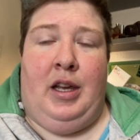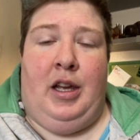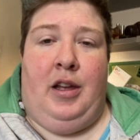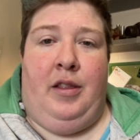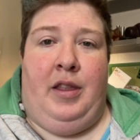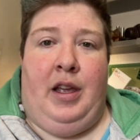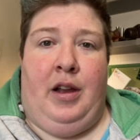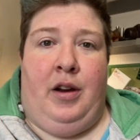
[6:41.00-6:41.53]

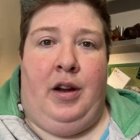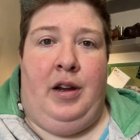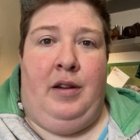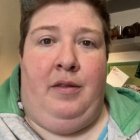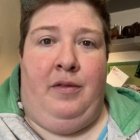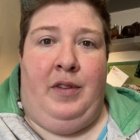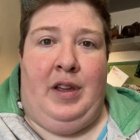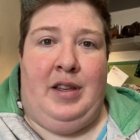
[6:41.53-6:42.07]
They are an
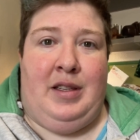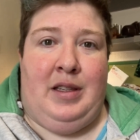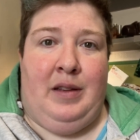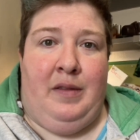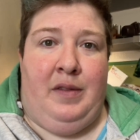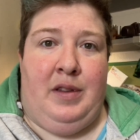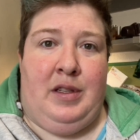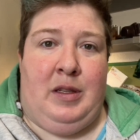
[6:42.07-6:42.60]

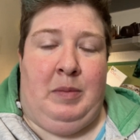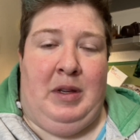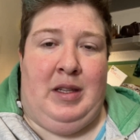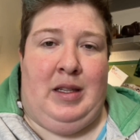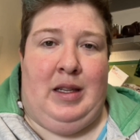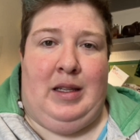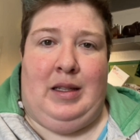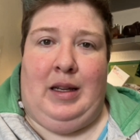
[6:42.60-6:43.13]
invasive
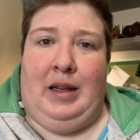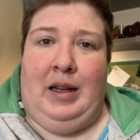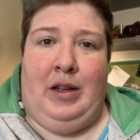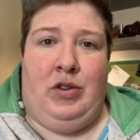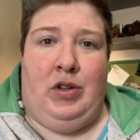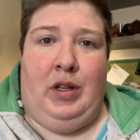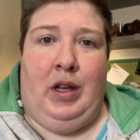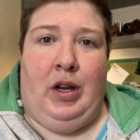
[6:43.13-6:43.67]
species, not
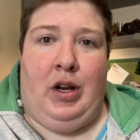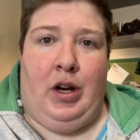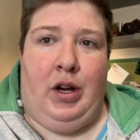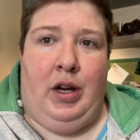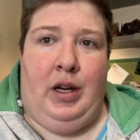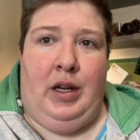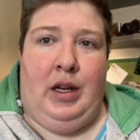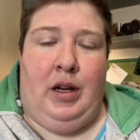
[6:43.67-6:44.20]
naturally
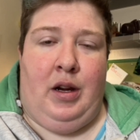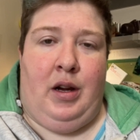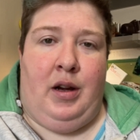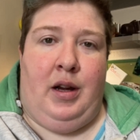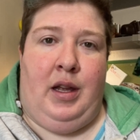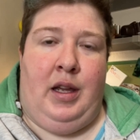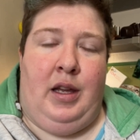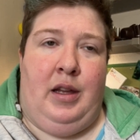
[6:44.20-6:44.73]
occurring
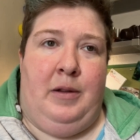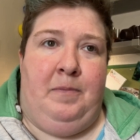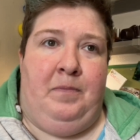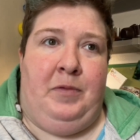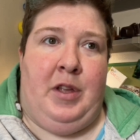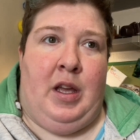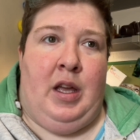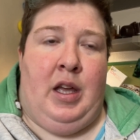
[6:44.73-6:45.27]
here,
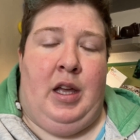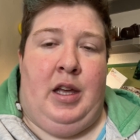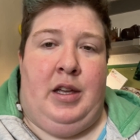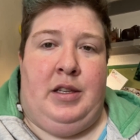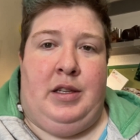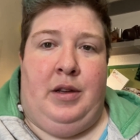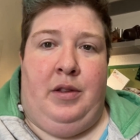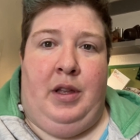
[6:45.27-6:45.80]
and
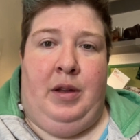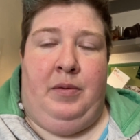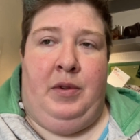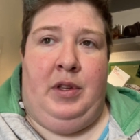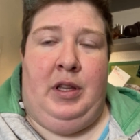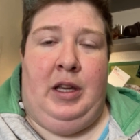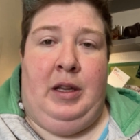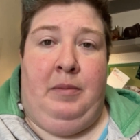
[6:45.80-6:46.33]
so they
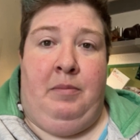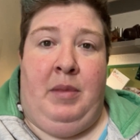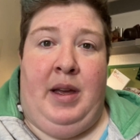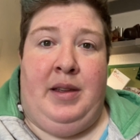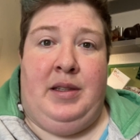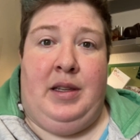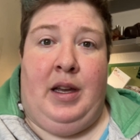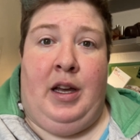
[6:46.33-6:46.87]
really
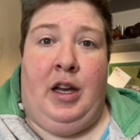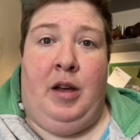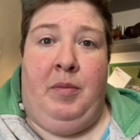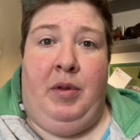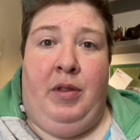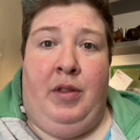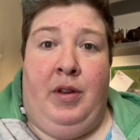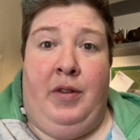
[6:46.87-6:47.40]
mess up
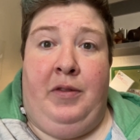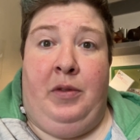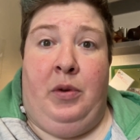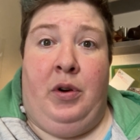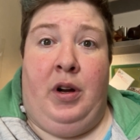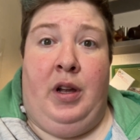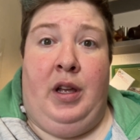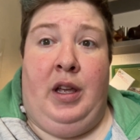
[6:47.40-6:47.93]
the
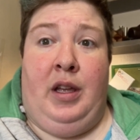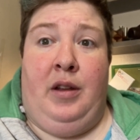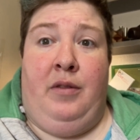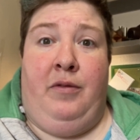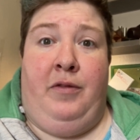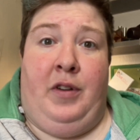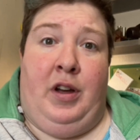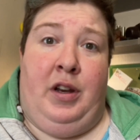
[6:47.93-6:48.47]
flora
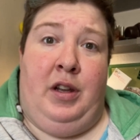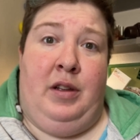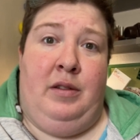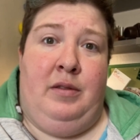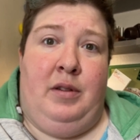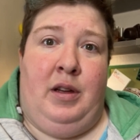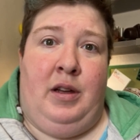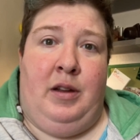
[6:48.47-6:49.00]
and
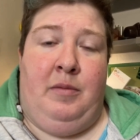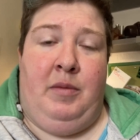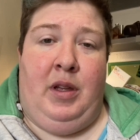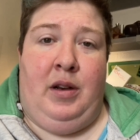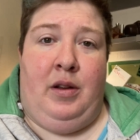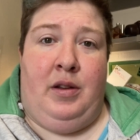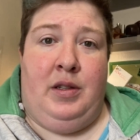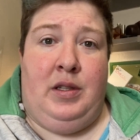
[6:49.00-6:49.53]
fauna,
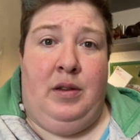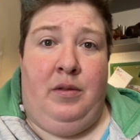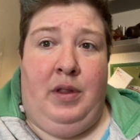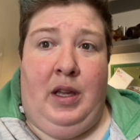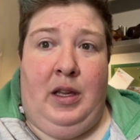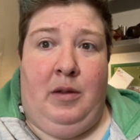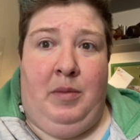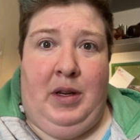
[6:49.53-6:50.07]
and also
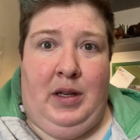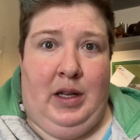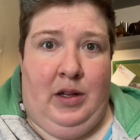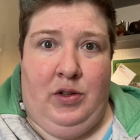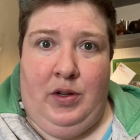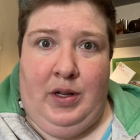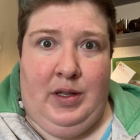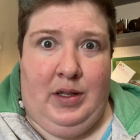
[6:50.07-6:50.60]
they can be
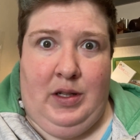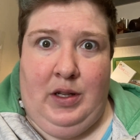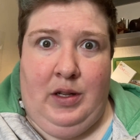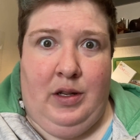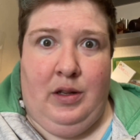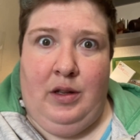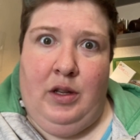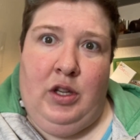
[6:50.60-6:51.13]
dangerous
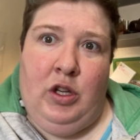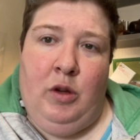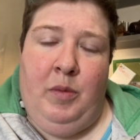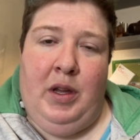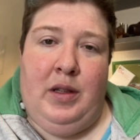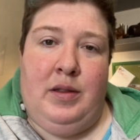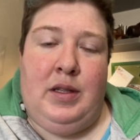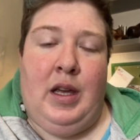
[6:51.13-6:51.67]
to
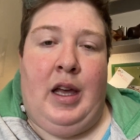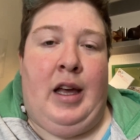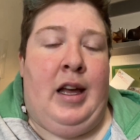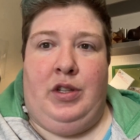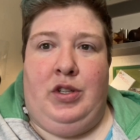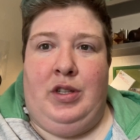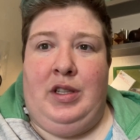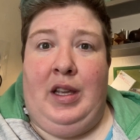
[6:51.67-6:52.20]
humans.
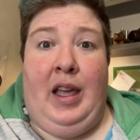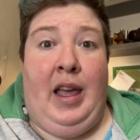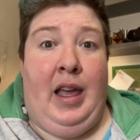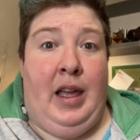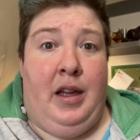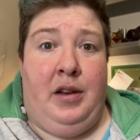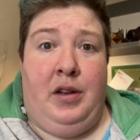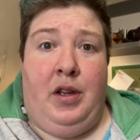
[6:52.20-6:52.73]
It's just like a
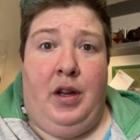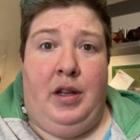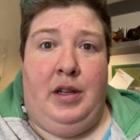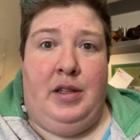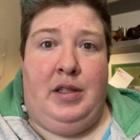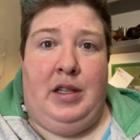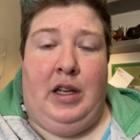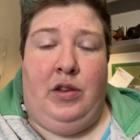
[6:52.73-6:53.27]
handgun
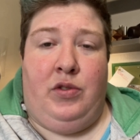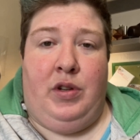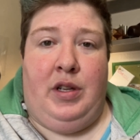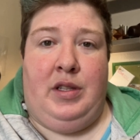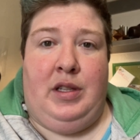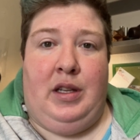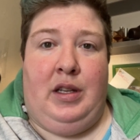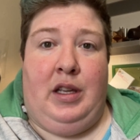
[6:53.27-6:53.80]
is
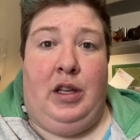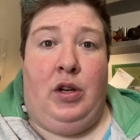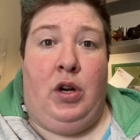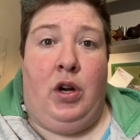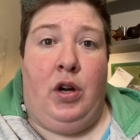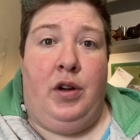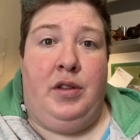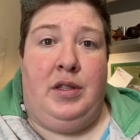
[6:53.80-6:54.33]
dangerous and can
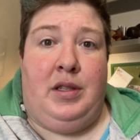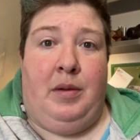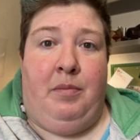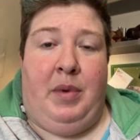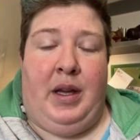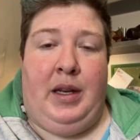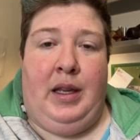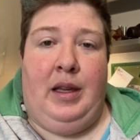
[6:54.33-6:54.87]
hurt
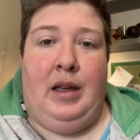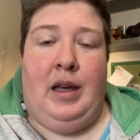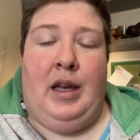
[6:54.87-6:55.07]
somebody.